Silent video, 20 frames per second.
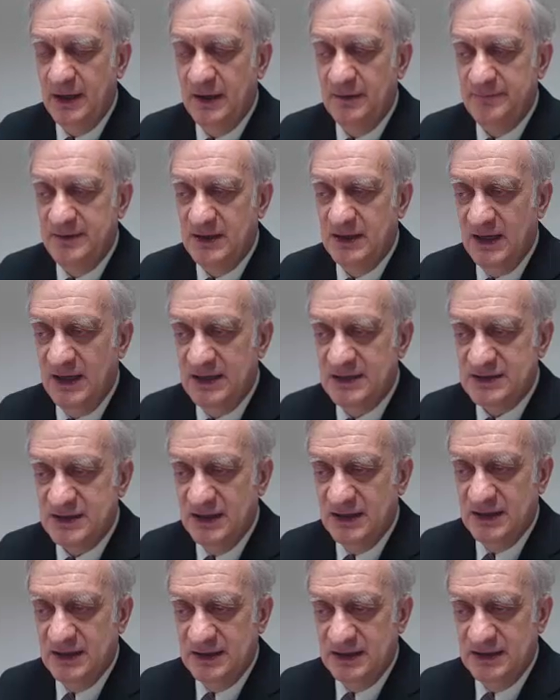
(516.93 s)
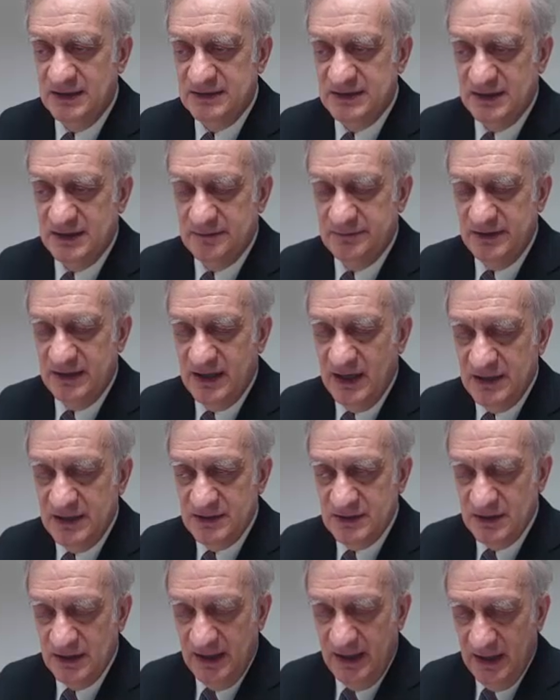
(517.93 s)
we
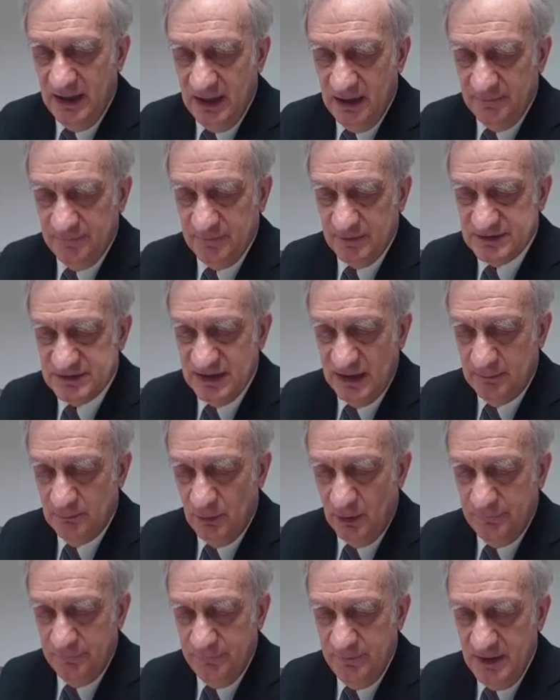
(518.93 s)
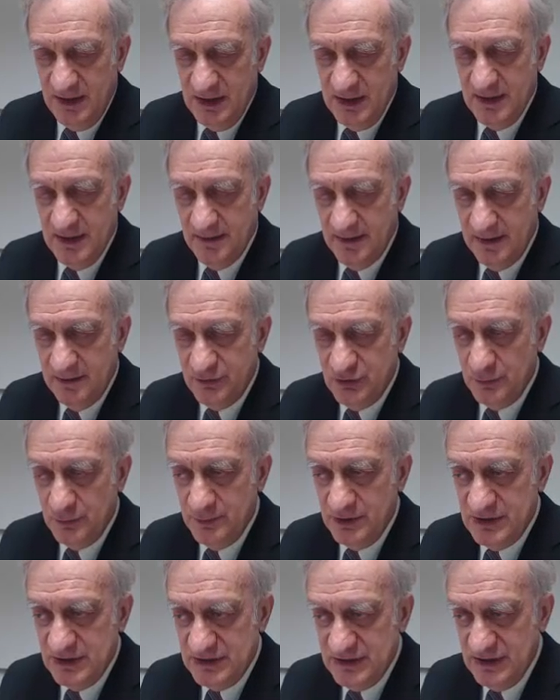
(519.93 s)
can have some of the
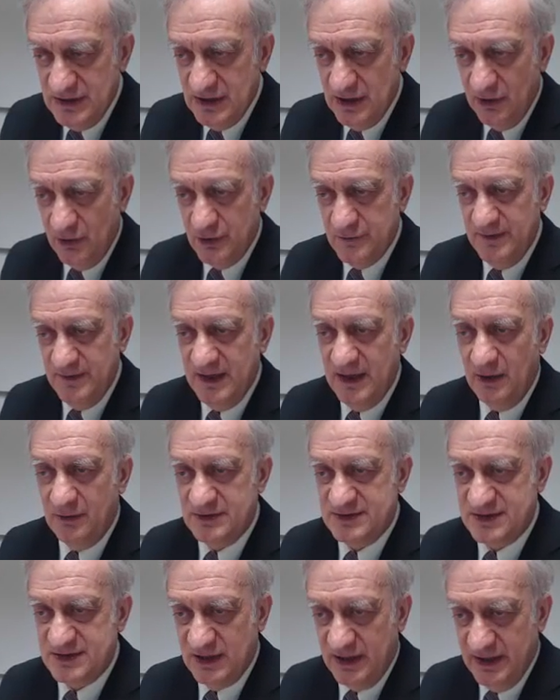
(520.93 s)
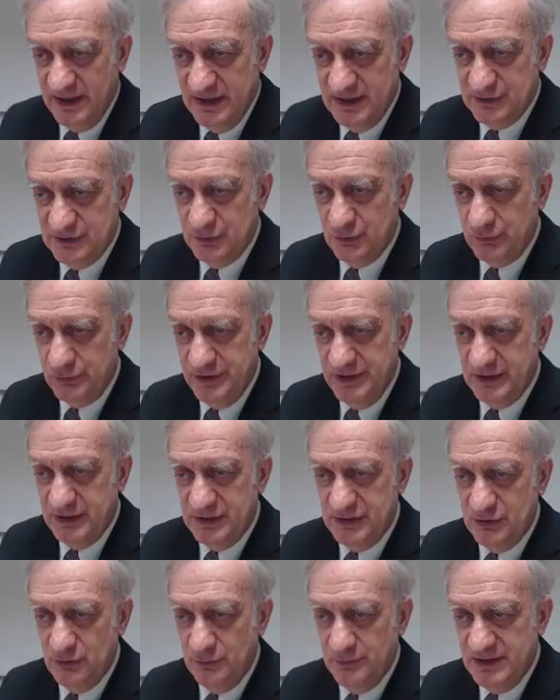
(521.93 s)
humidity on the outside during
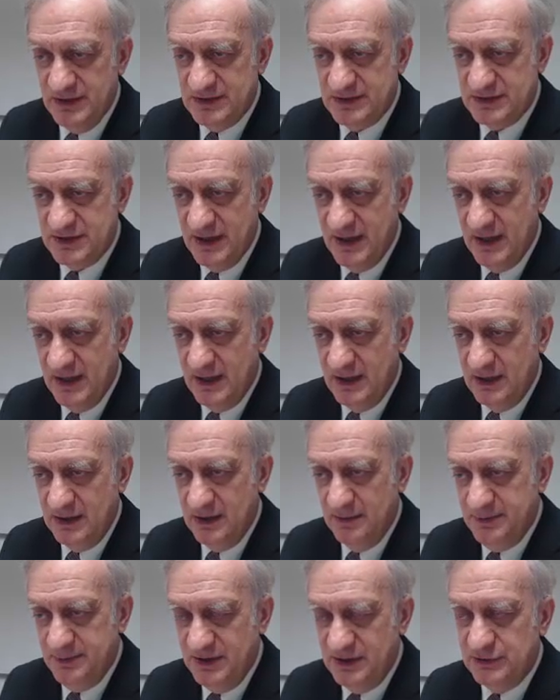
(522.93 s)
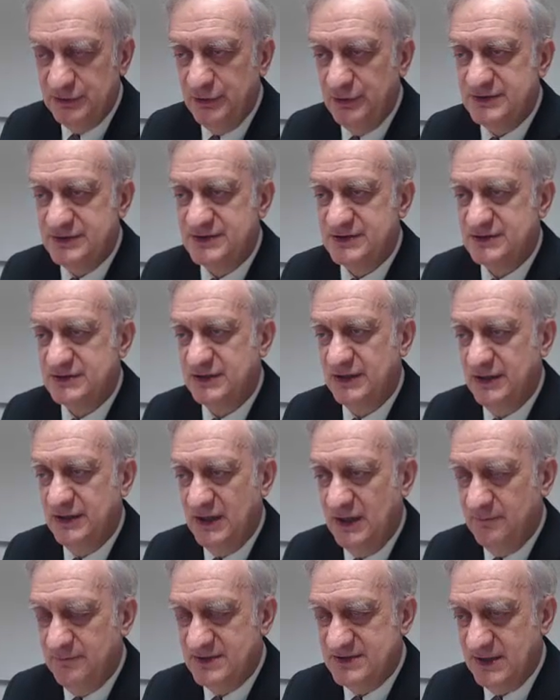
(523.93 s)
humid periods
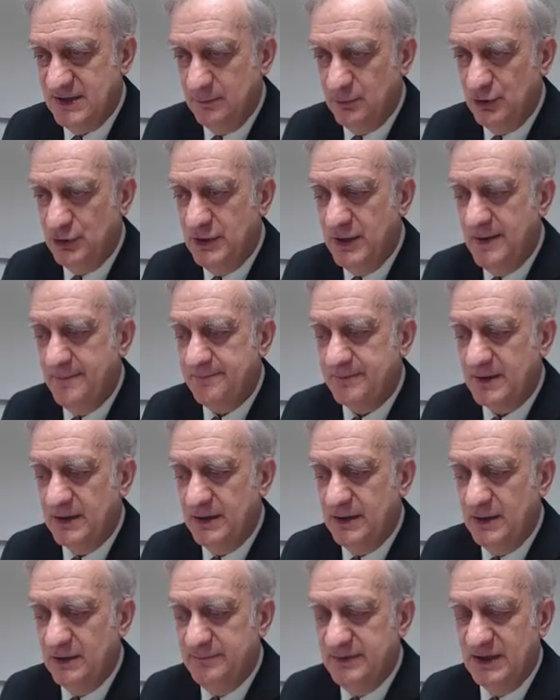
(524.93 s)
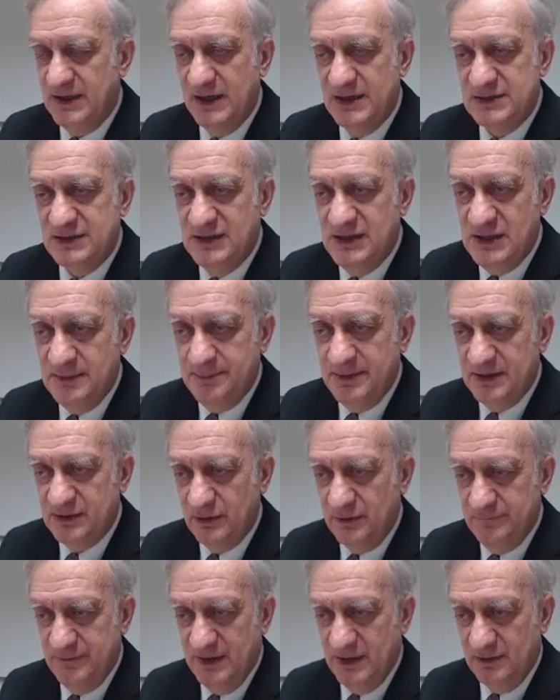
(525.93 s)
in the summer. We can keep it
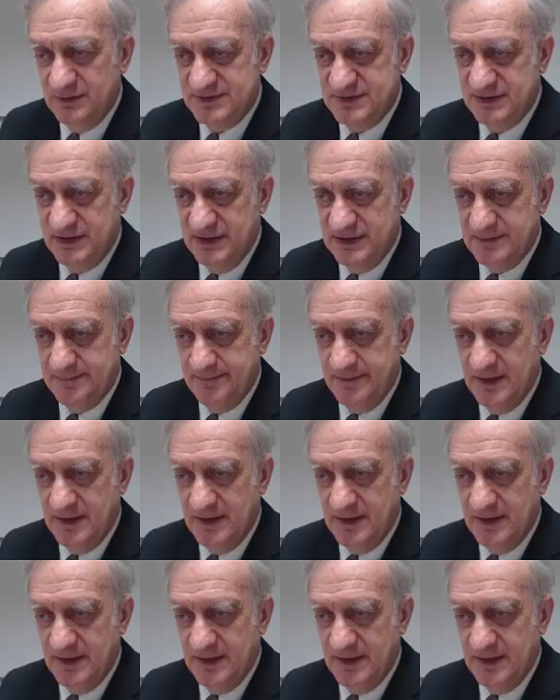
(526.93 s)
on the outside.